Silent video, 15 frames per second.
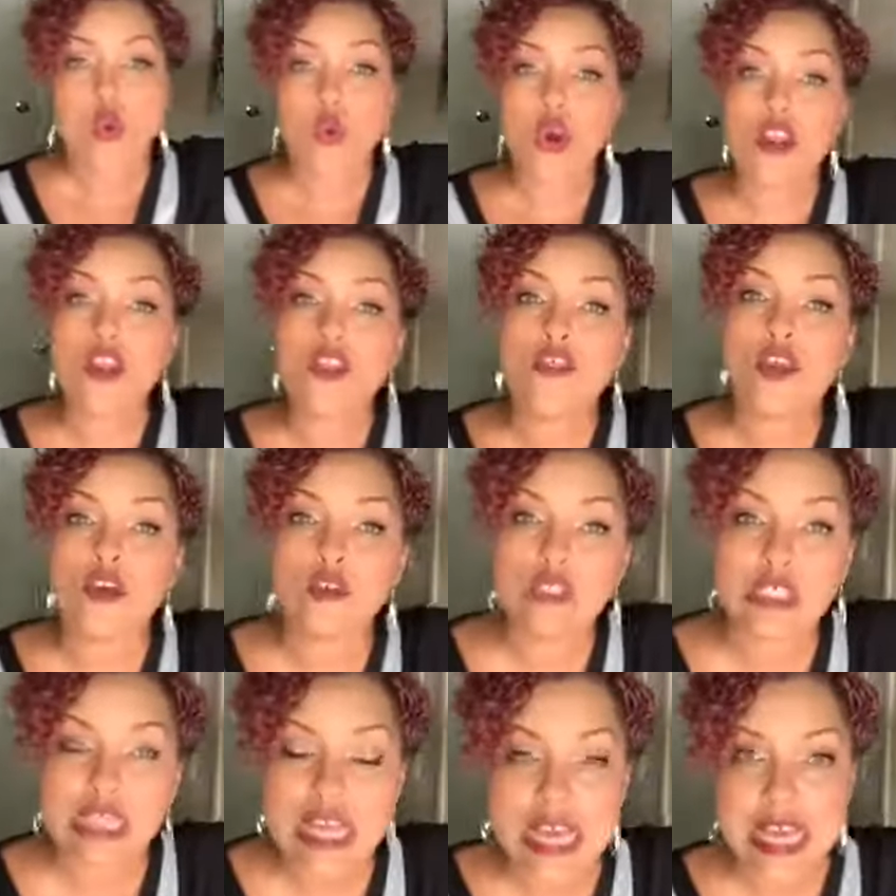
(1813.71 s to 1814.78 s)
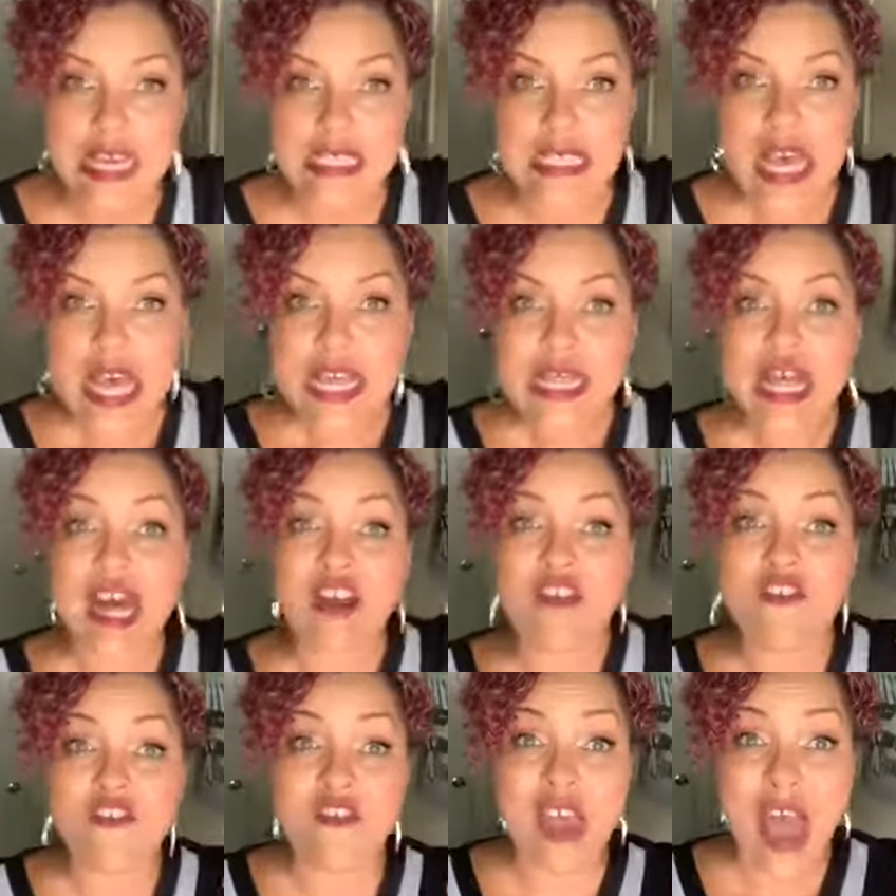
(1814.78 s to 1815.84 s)
What are those things
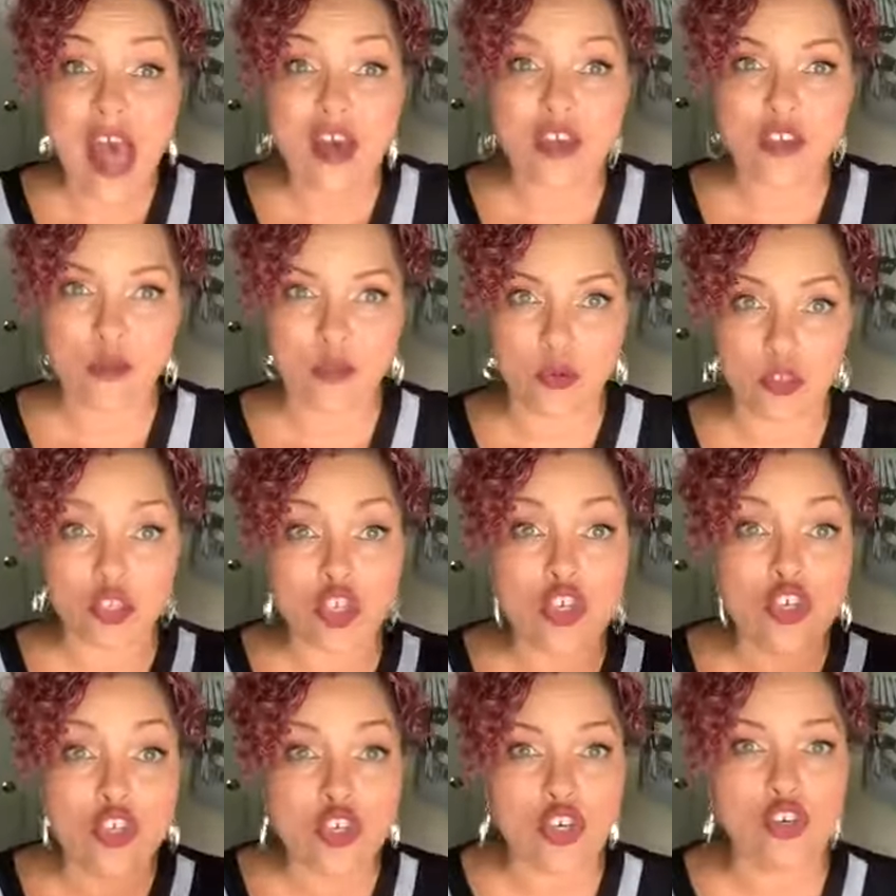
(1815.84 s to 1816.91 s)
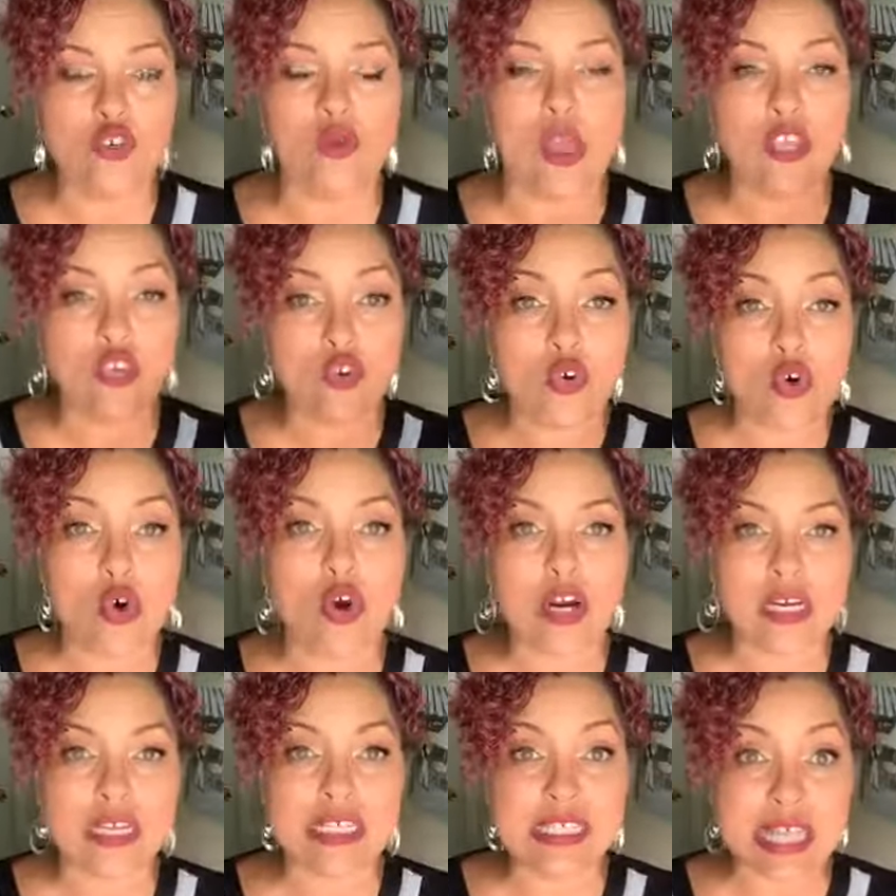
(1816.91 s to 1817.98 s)
that are valuable to you and your
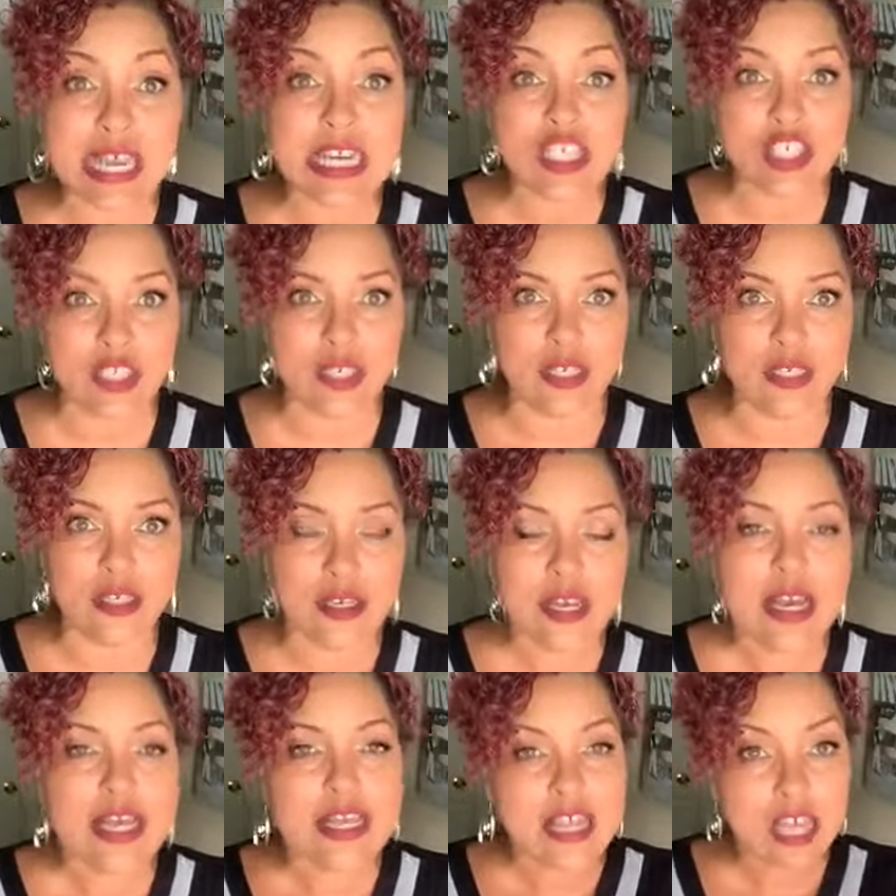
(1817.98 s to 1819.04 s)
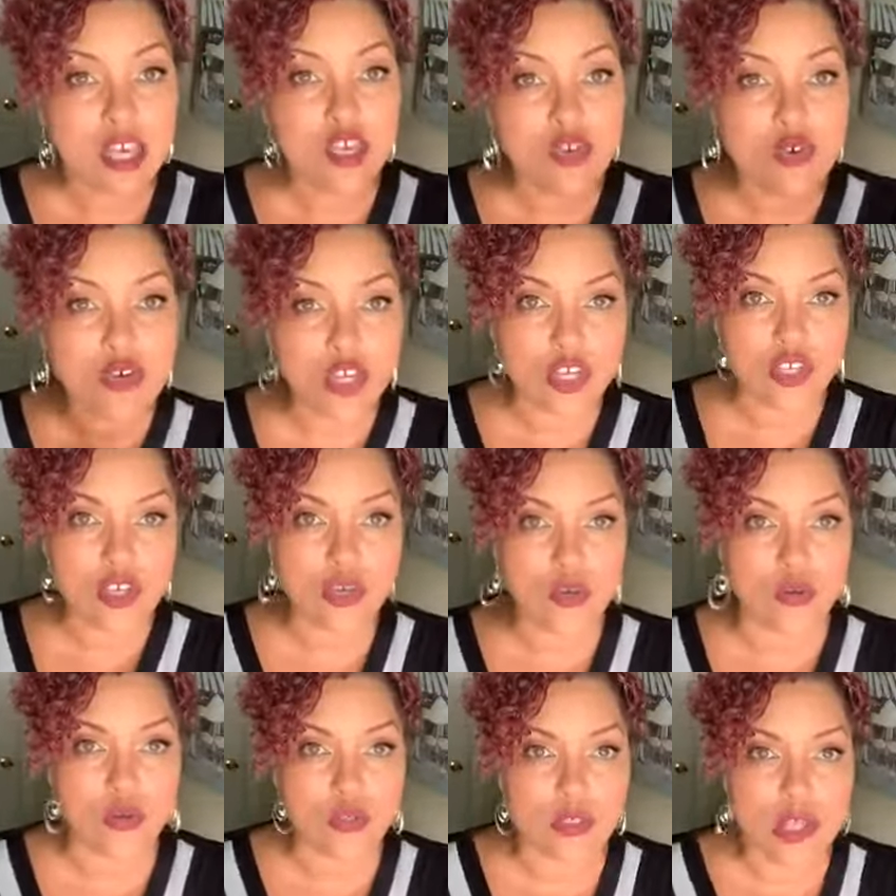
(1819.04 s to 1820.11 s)
organization that you can
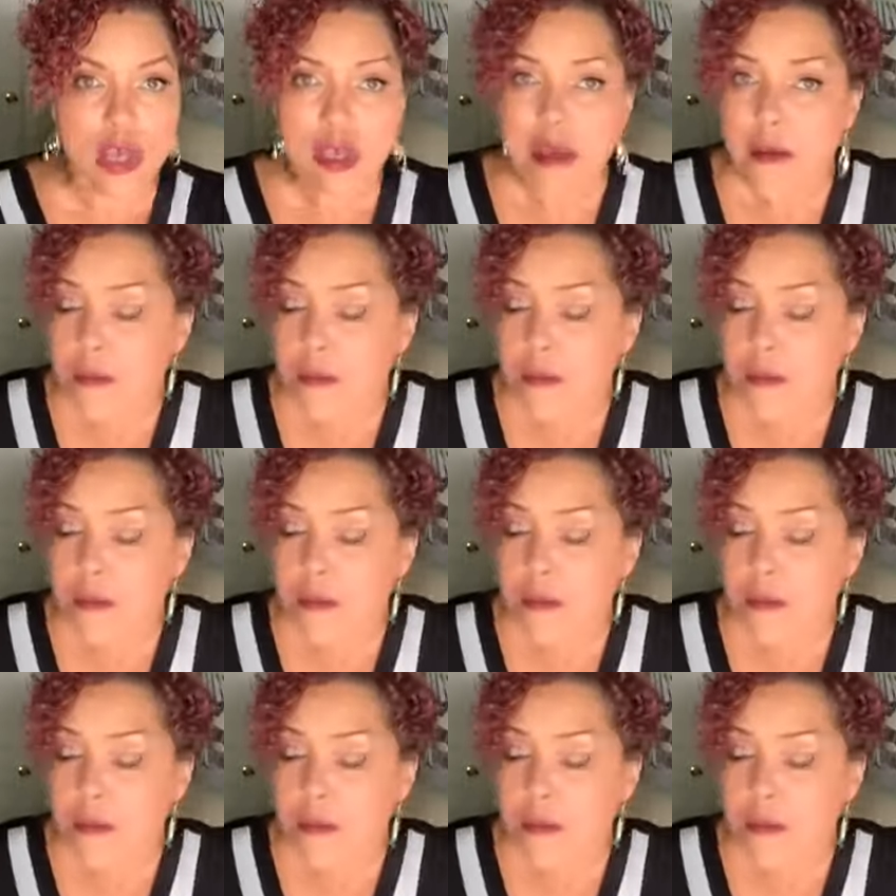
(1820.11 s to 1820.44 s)
use?